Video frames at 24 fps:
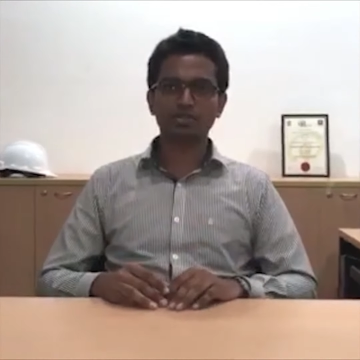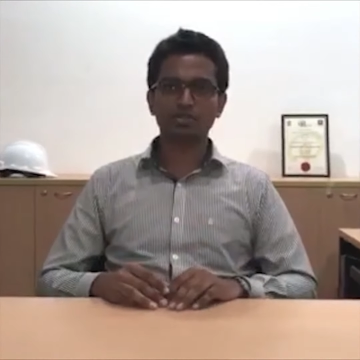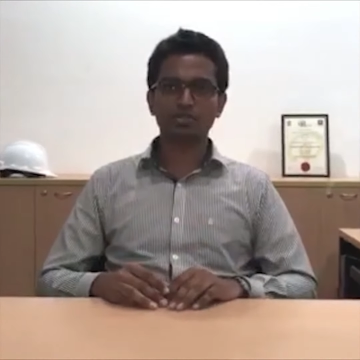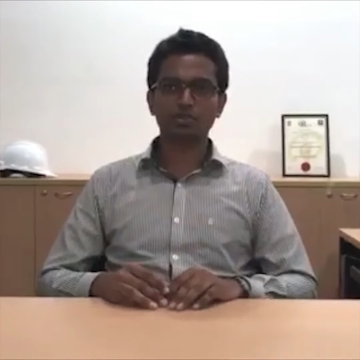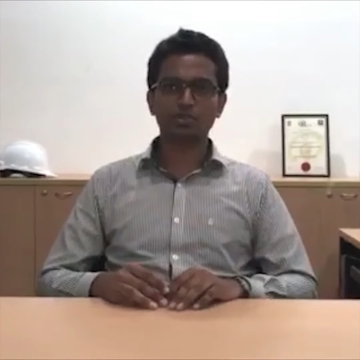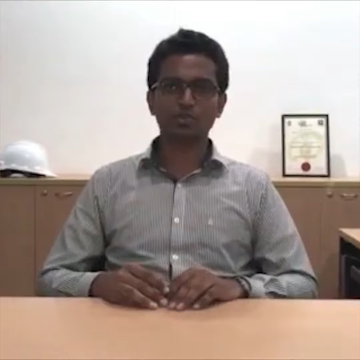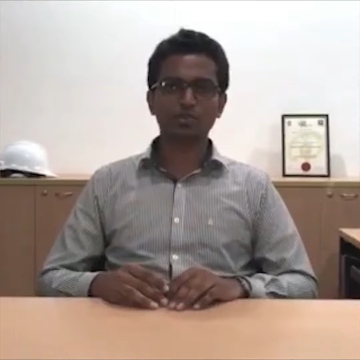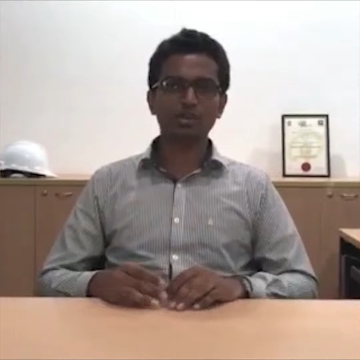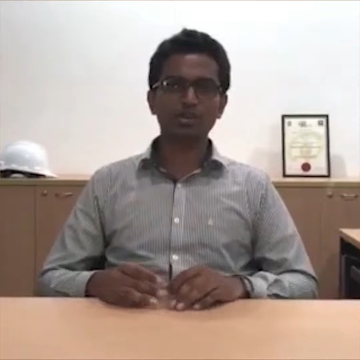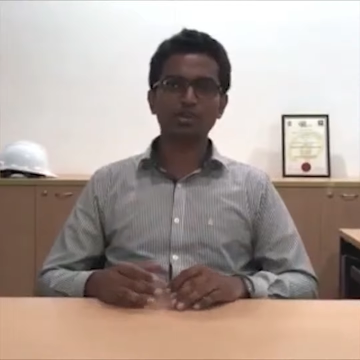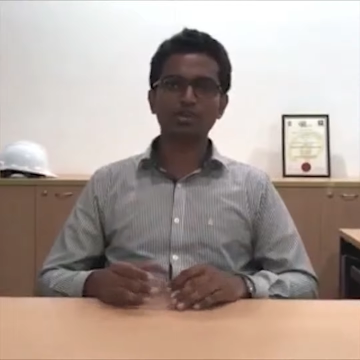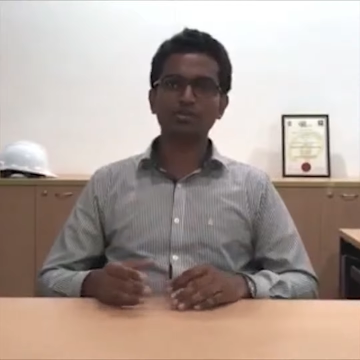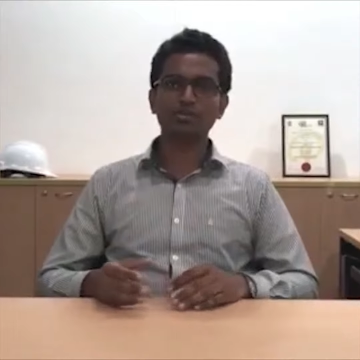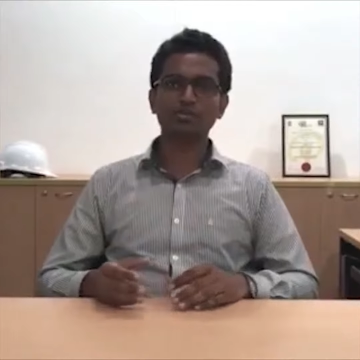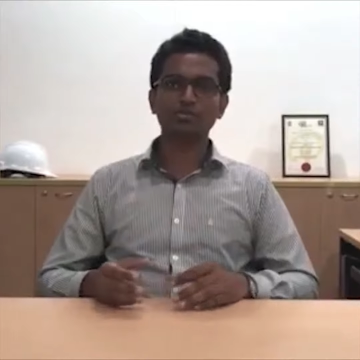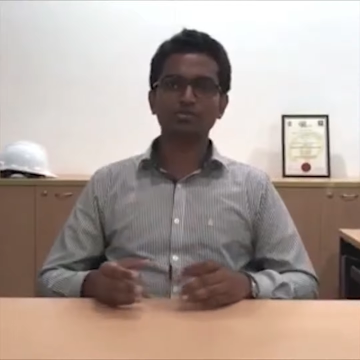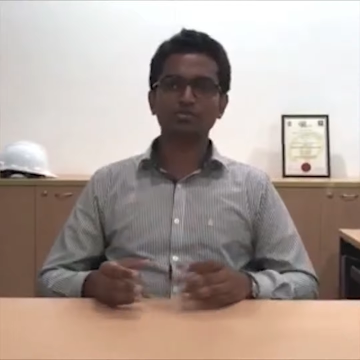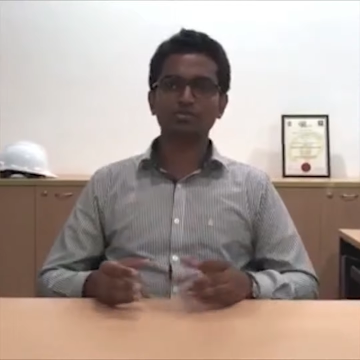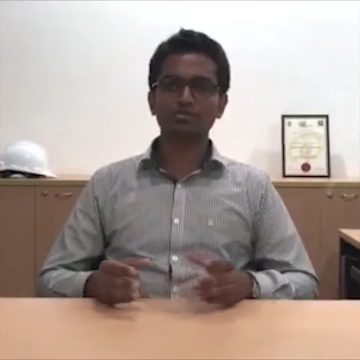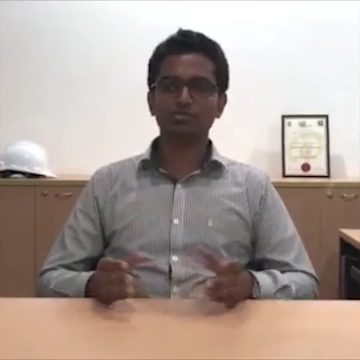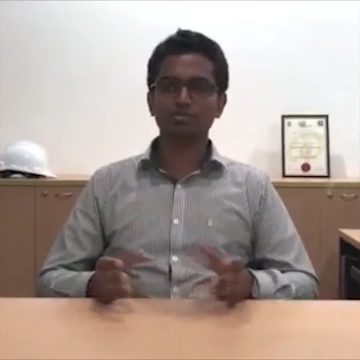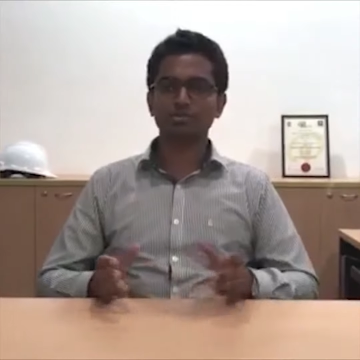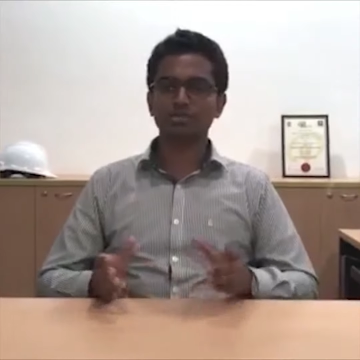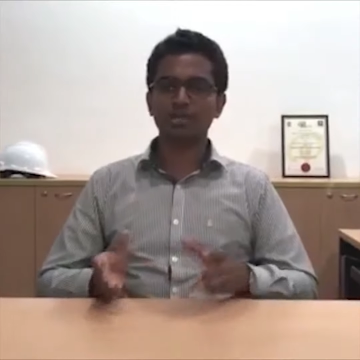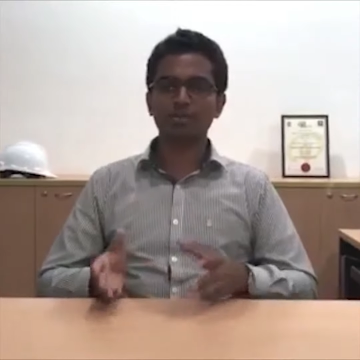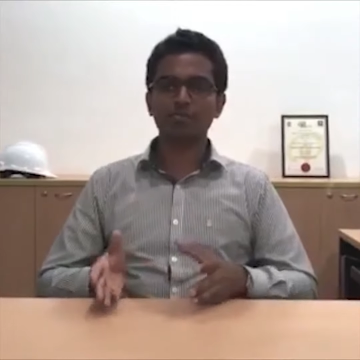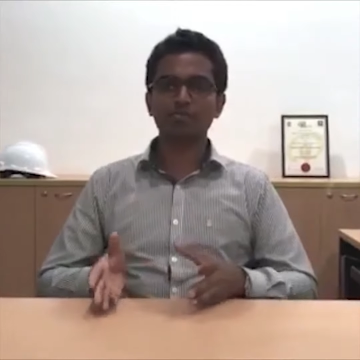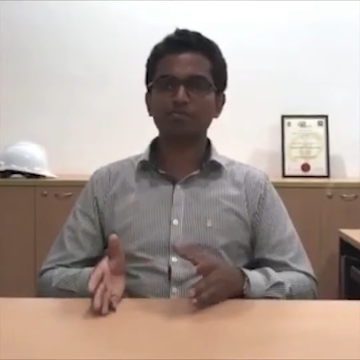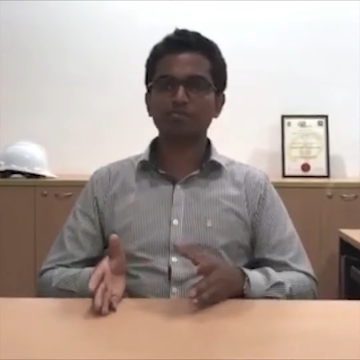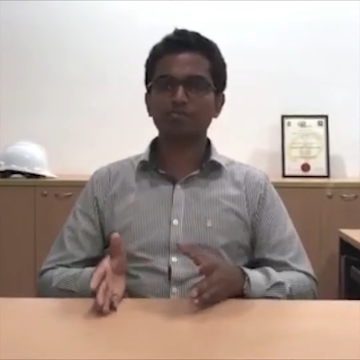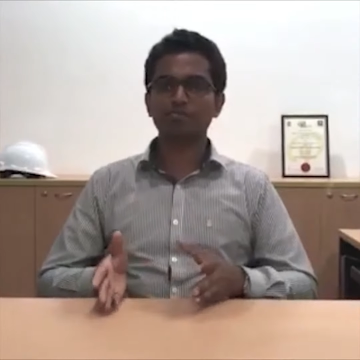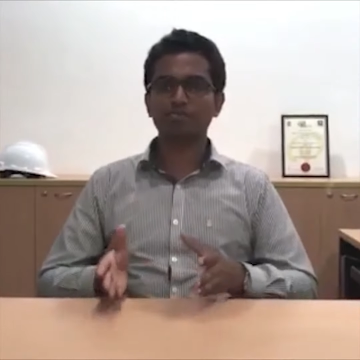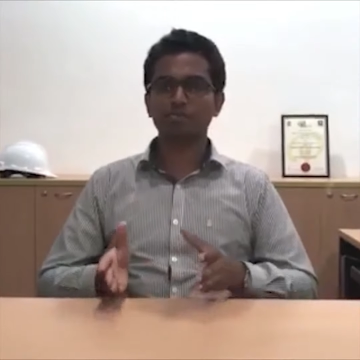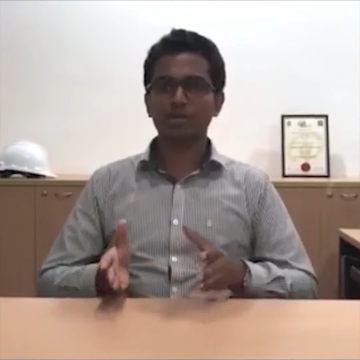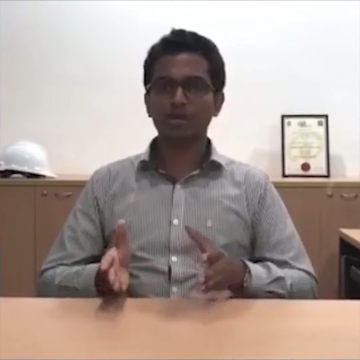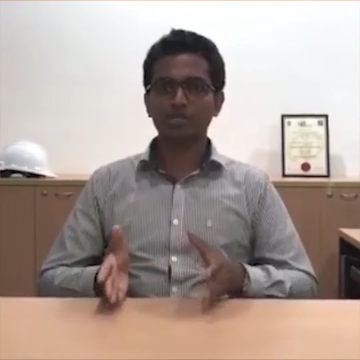So when you some
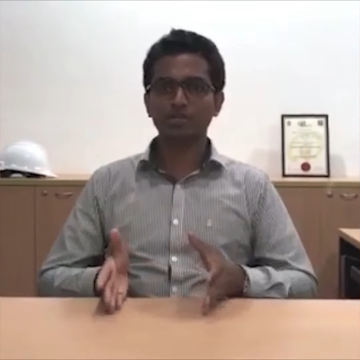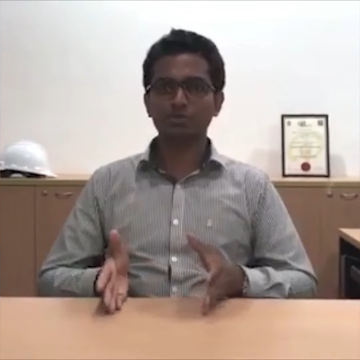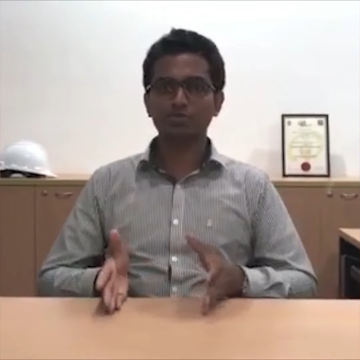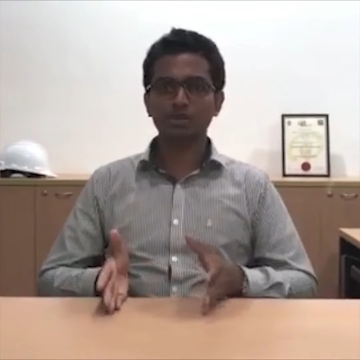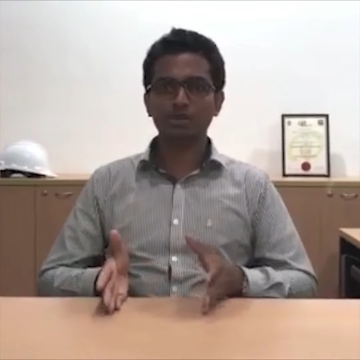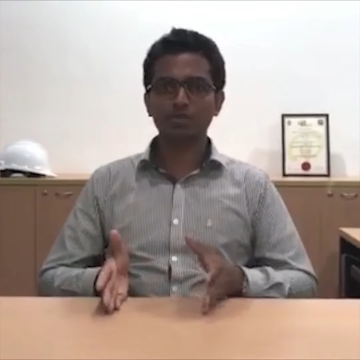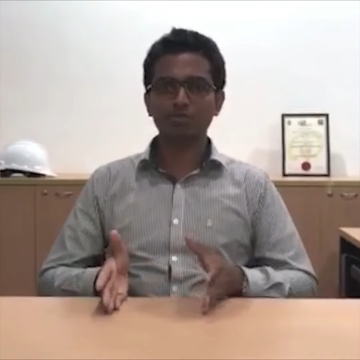past